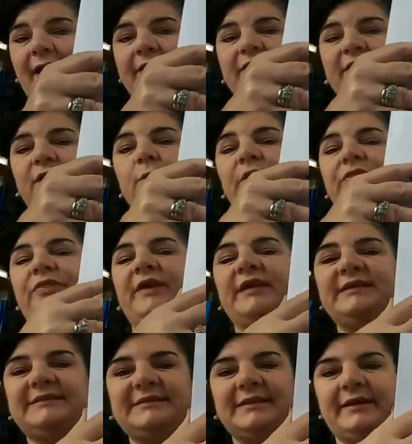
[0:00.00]
There were
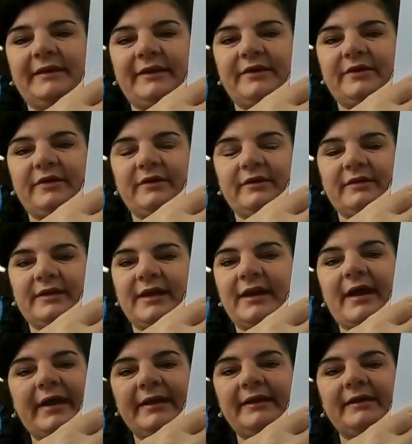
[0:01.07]
things in here that
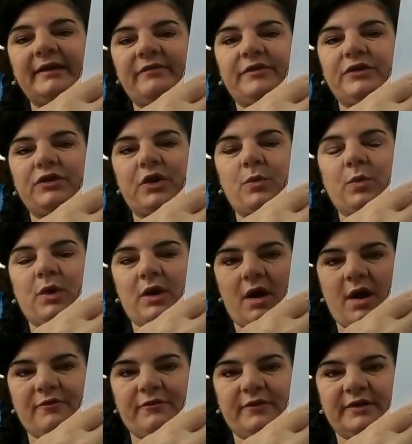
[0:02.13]
I didn't even know were
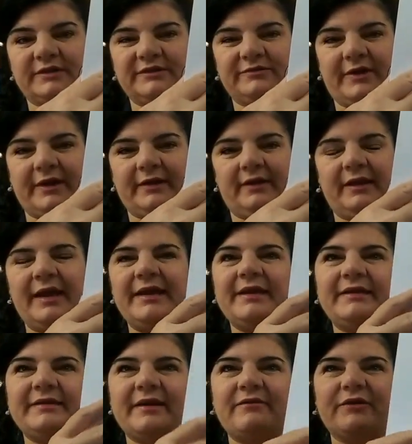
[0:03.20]
offered as vinyl. I
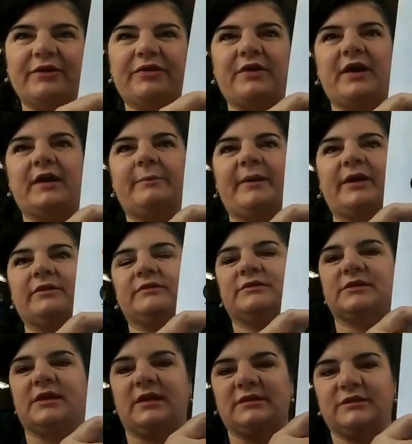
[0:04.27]
had never thought about
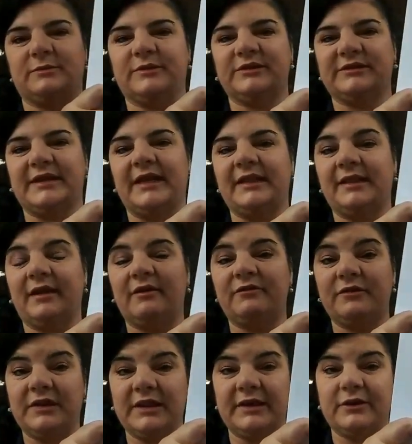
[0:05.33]
those customers that
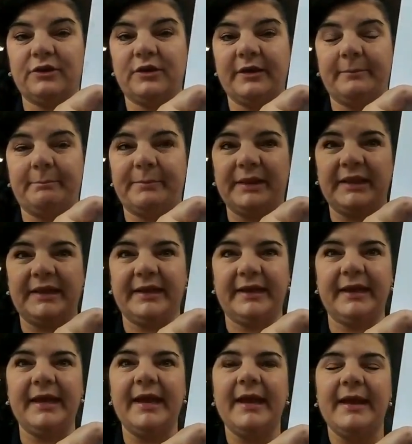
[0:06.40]
love glitter and
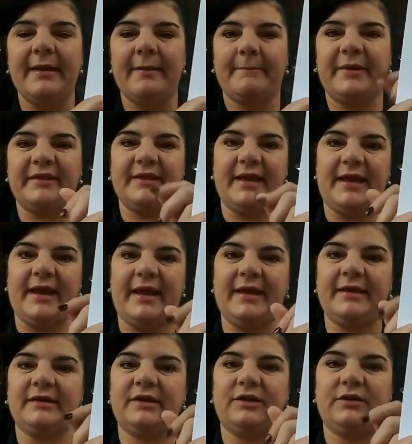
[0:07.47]
bling, but they
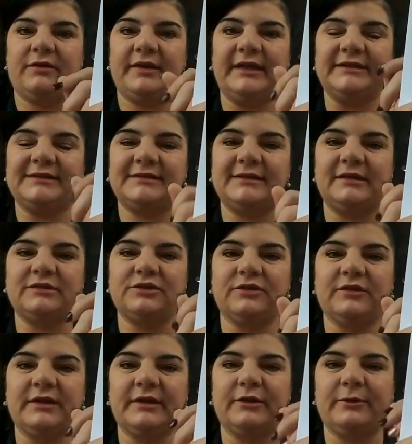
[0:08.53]
hate, that Caesar
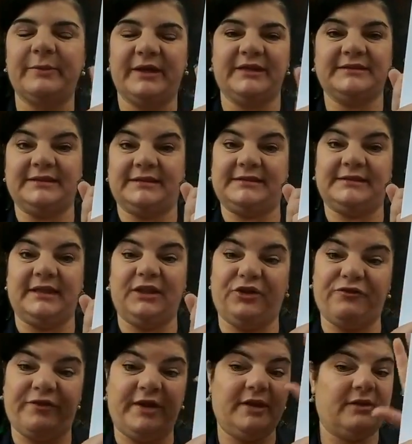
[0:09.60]
glitter because they sit in
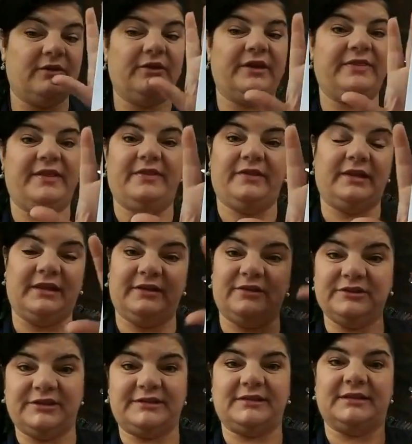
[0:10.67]
their vehicle and then the
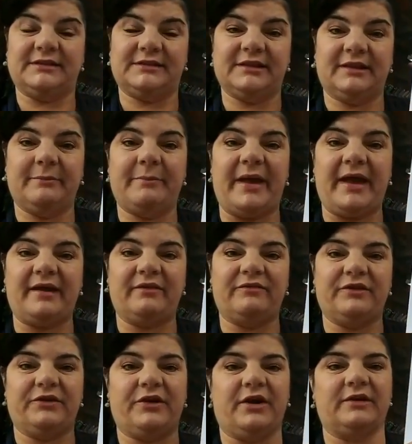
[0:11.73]
glitter sticks to the back of
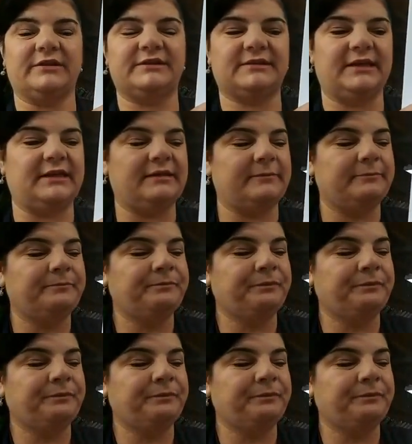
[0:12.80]
their car seat.